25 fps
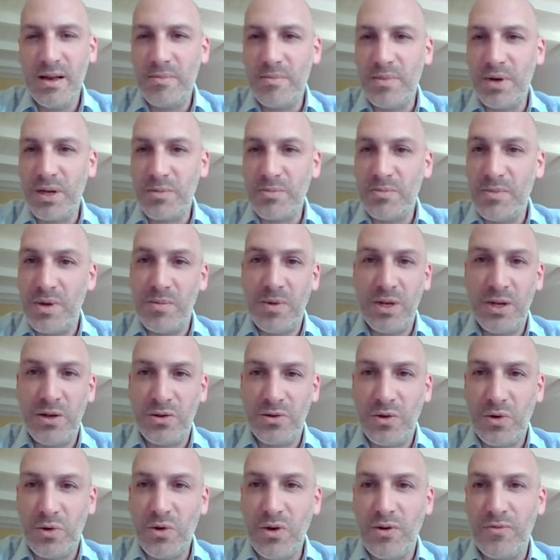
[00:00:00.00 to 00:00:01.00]
but maybe
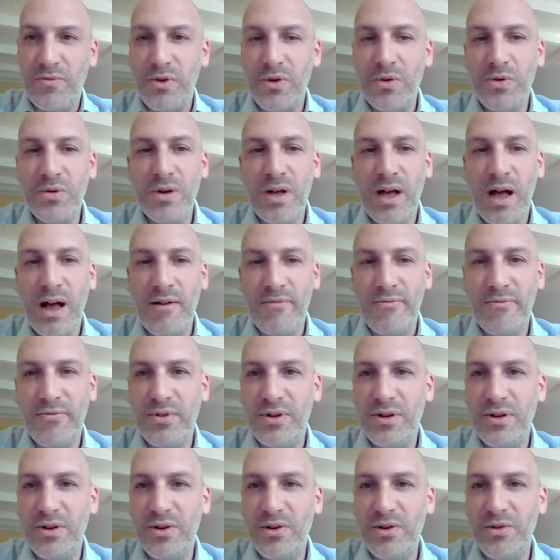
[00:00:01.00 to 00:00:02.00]
not all of you, have
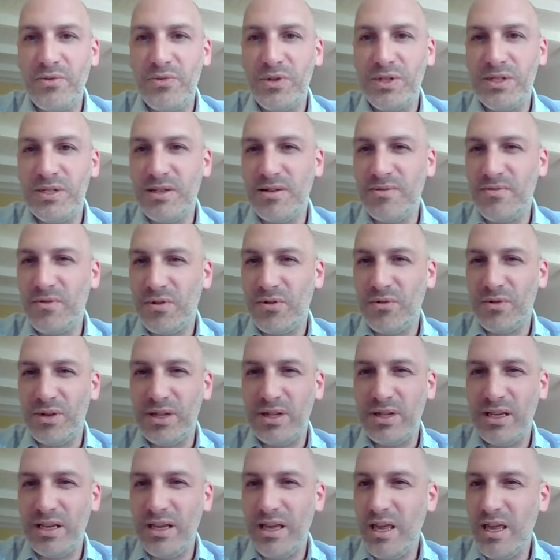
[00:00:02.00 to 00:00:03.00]
received
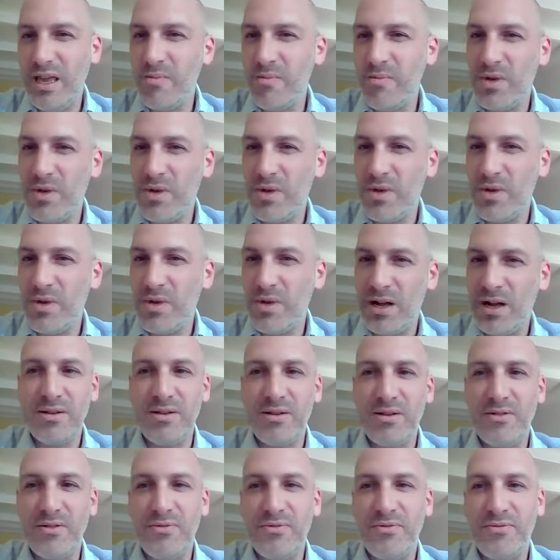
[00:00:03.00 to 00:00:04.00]
already emails
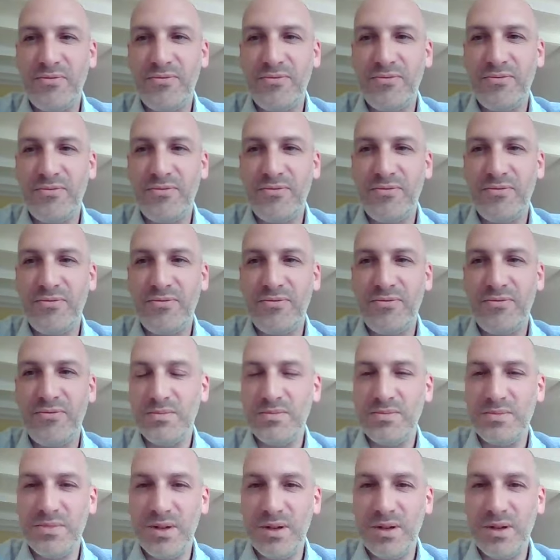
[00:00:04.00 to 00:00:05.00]

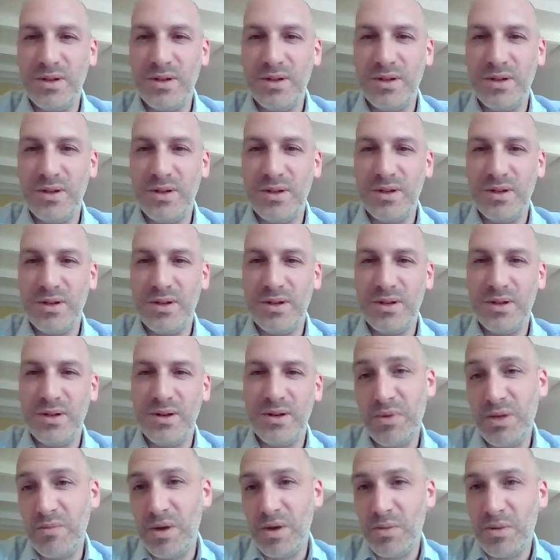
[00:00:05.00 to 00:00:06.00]
from
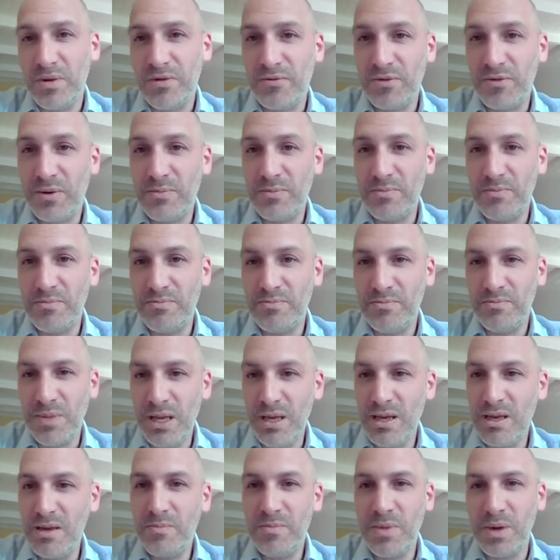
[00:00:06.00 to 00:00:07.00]
CDP, maybe from
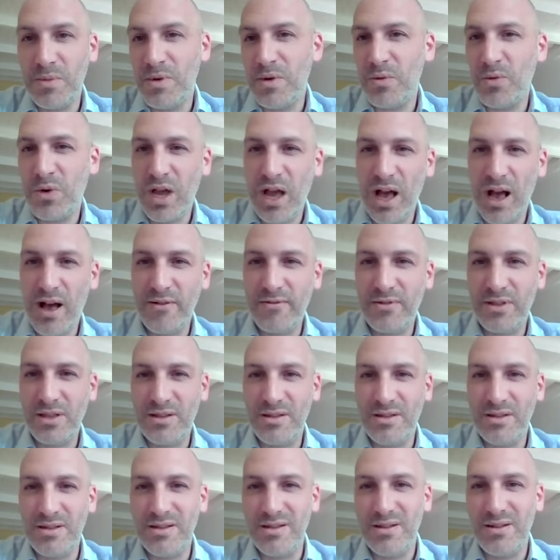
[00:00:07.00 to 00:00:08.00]
me. Maybe we have
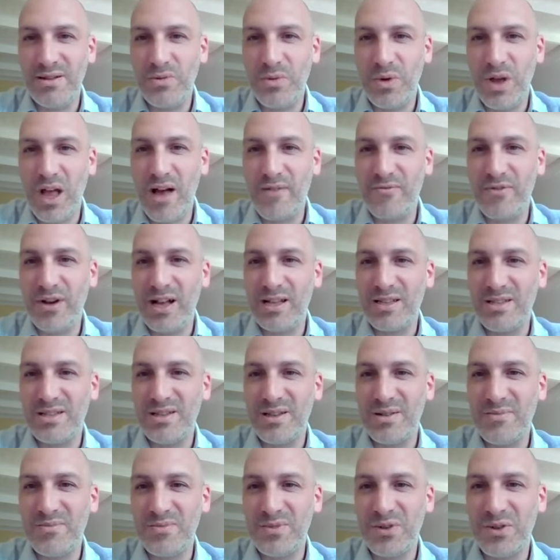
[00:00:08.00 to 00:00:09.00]
had
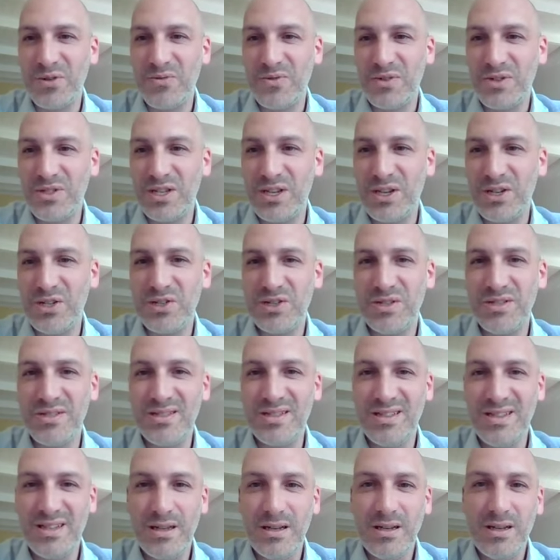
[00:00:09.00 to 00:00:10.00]
some
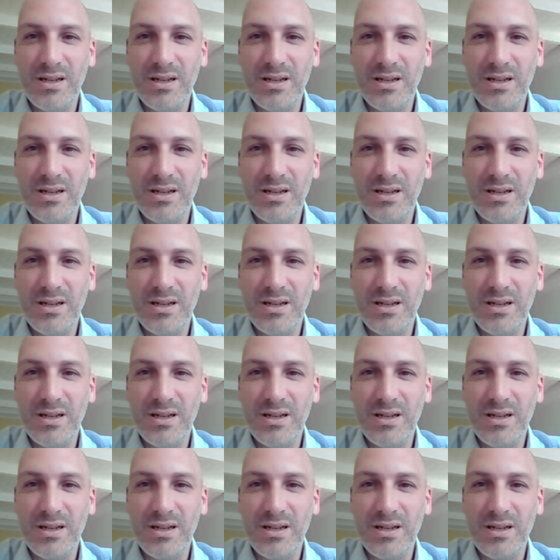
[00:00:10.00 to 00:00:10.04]
conversation